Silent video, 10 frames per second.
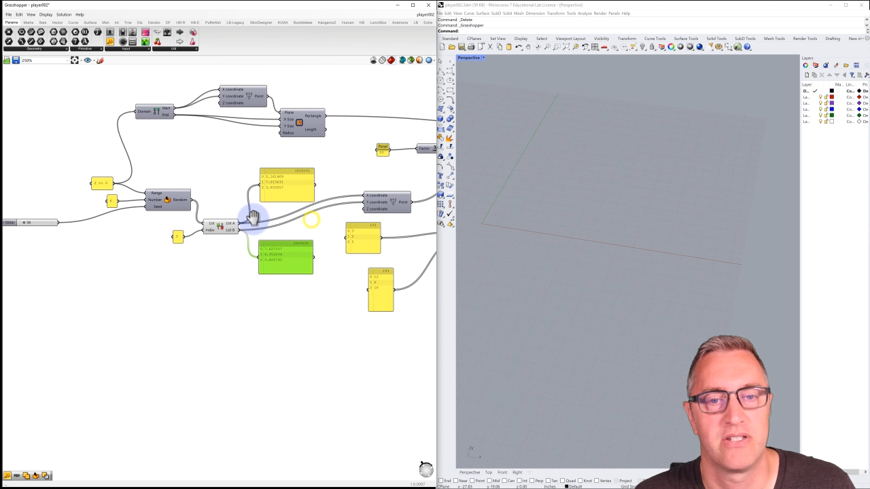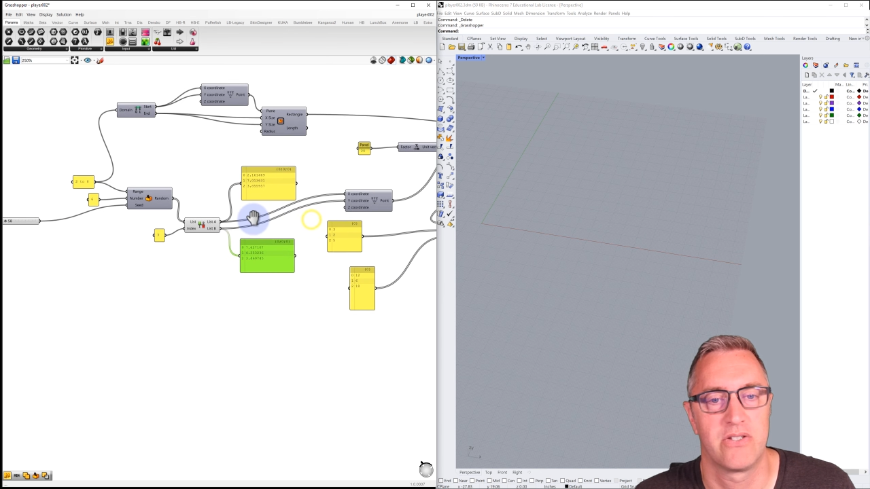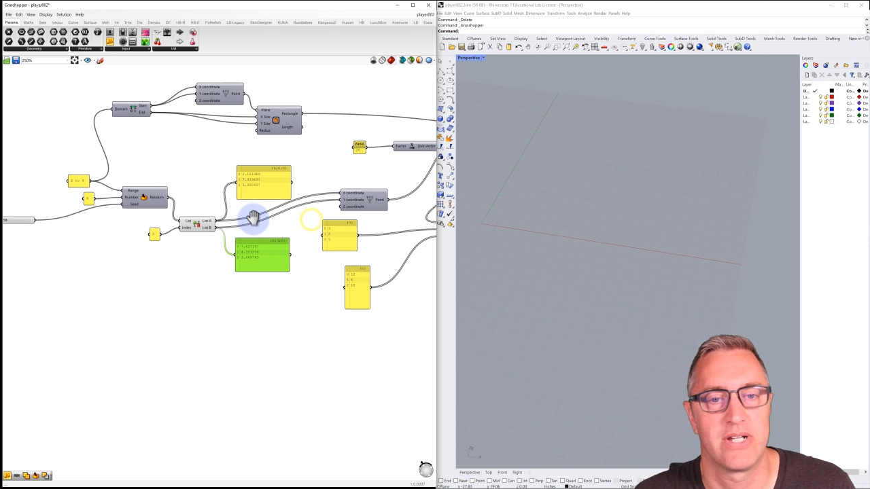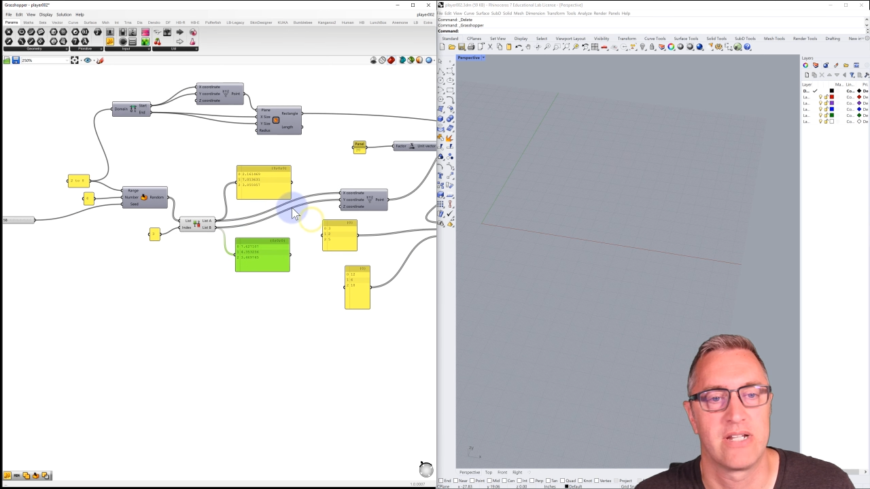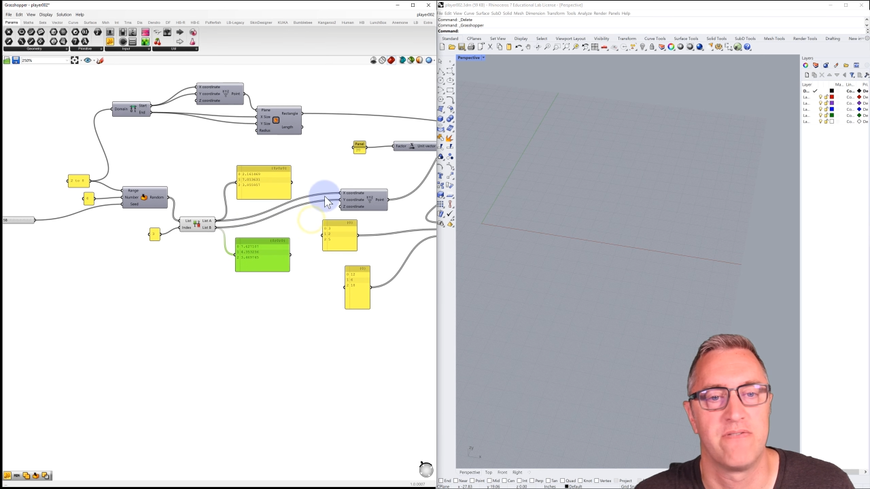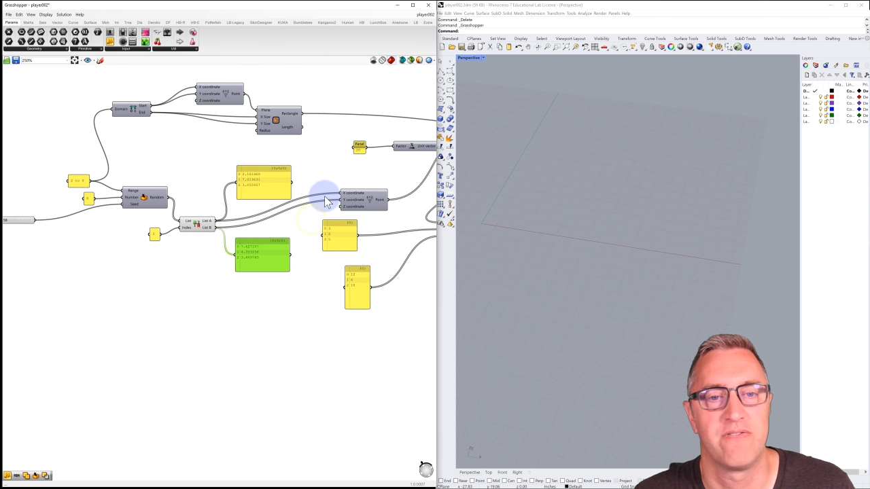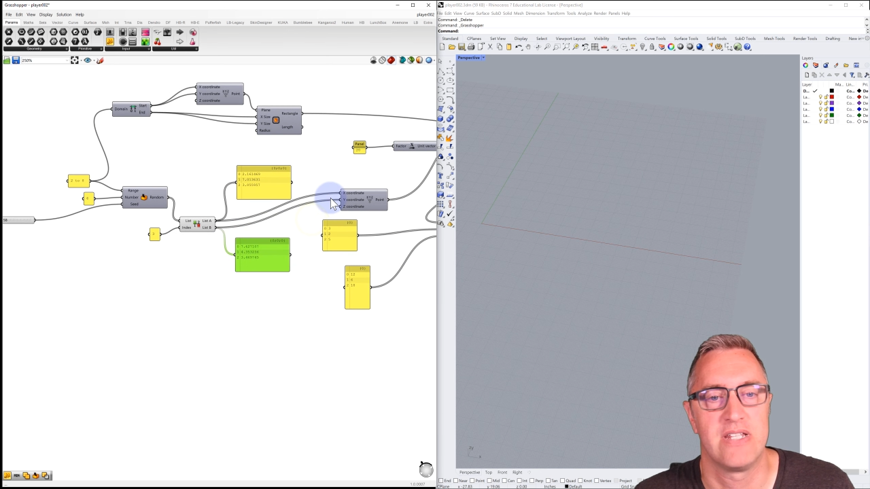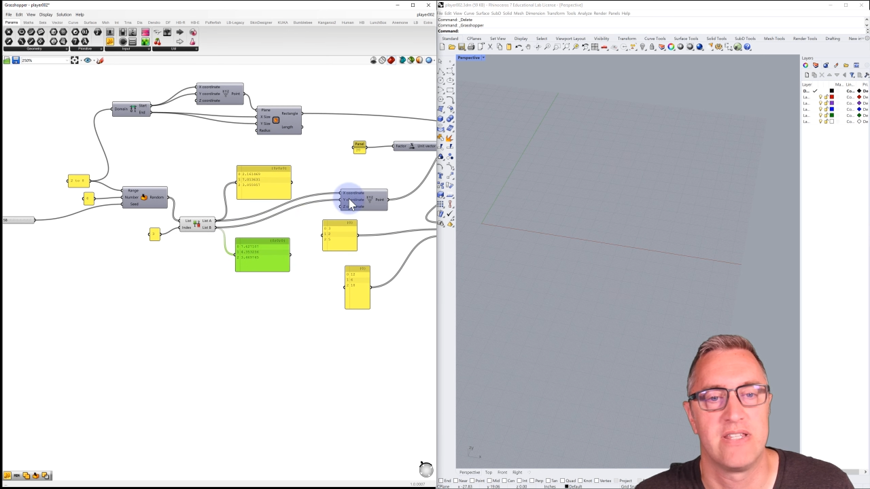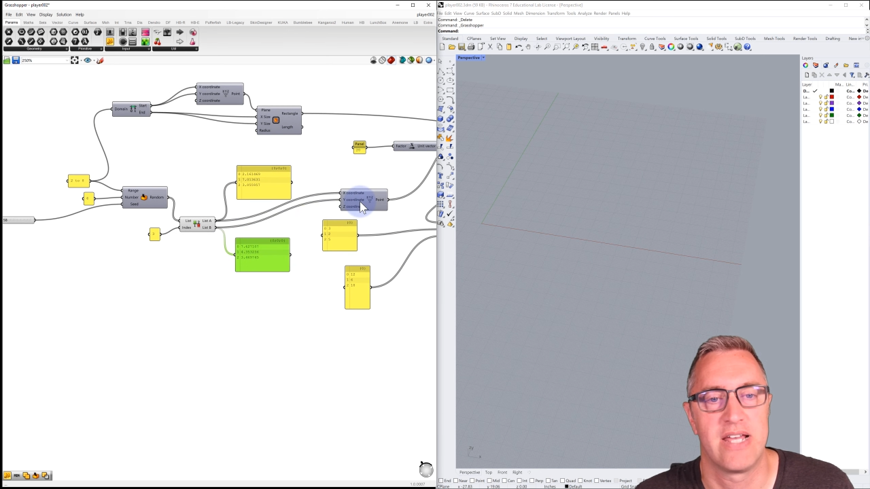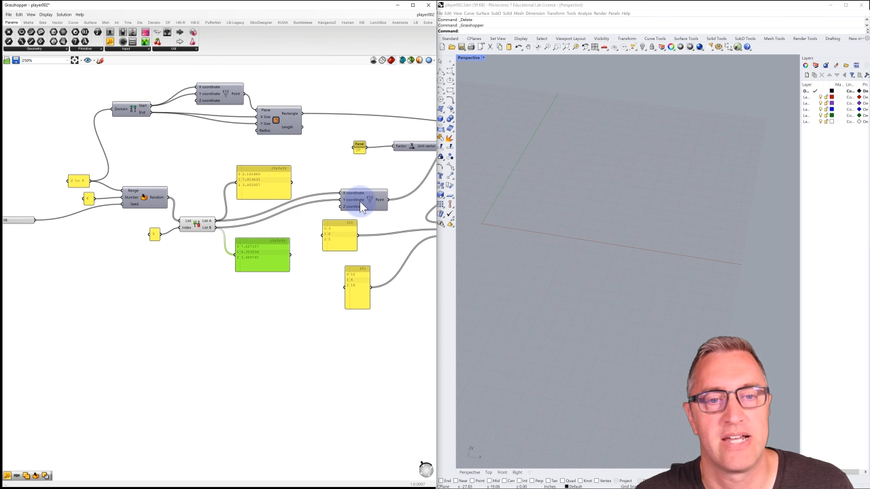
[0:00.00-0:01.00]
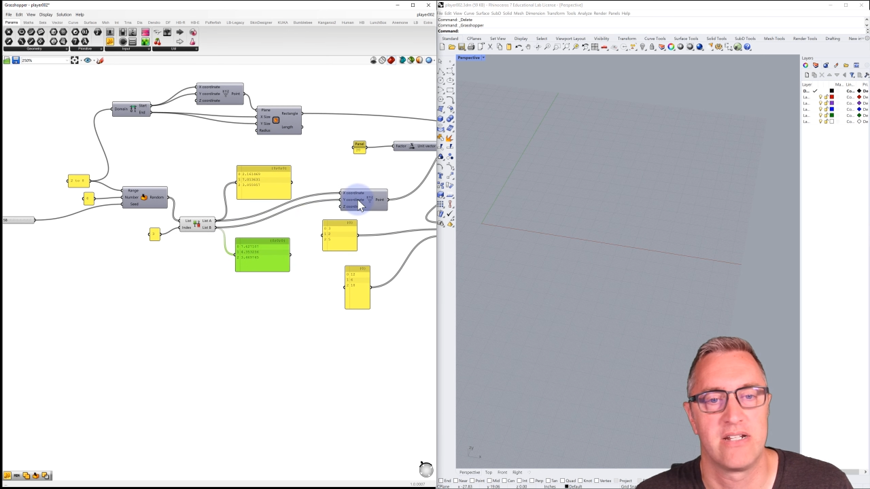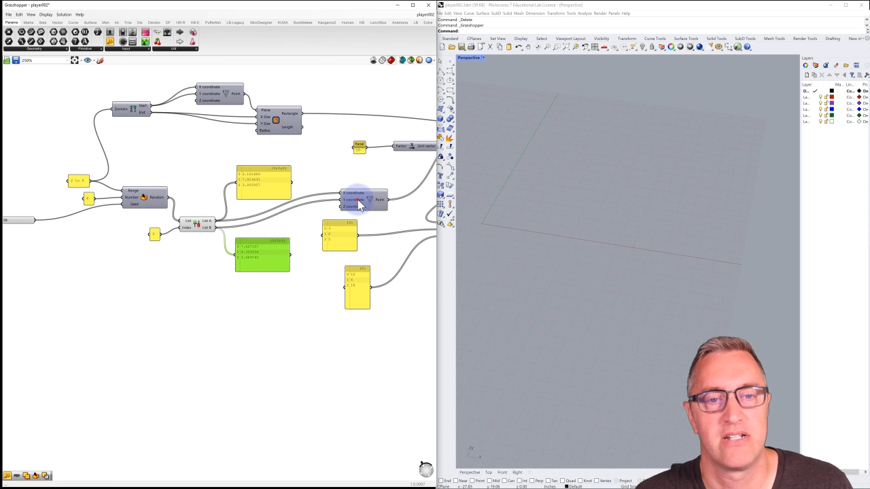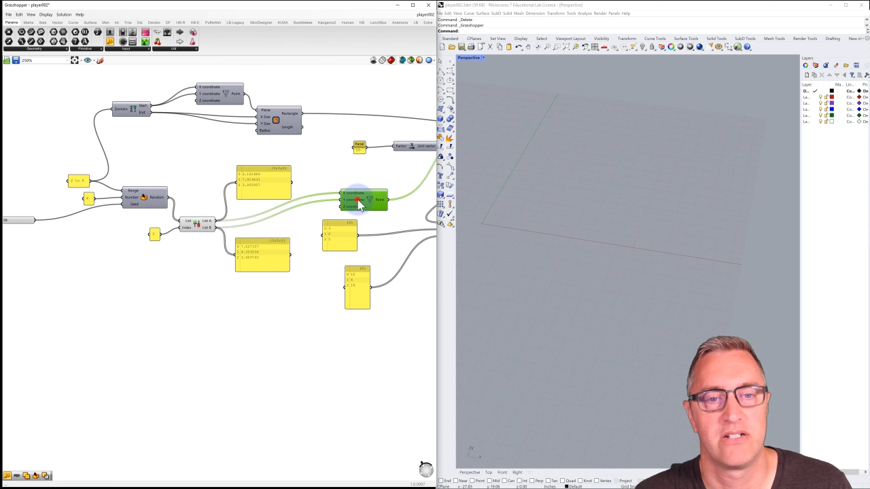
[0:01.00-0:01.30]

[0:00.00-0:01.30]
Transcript: so I can feed that